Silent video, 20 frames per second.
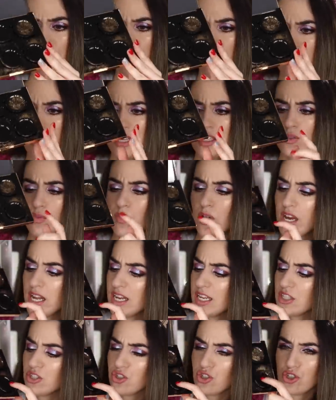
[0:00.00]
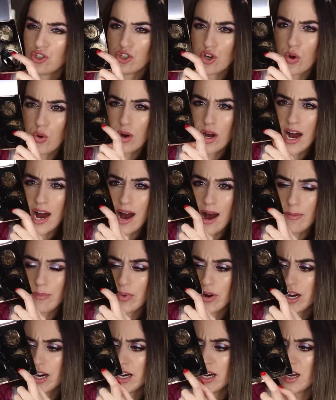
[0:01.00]
This one is Show
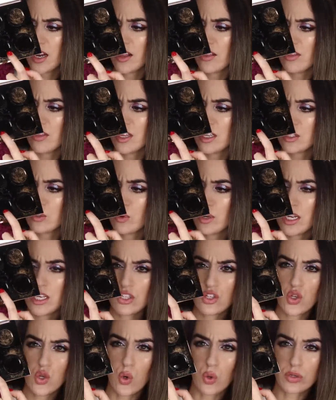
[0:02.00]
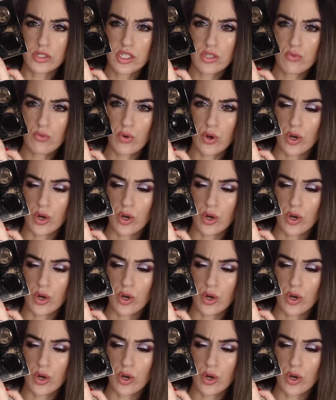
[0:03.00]
Copper. This one is Golden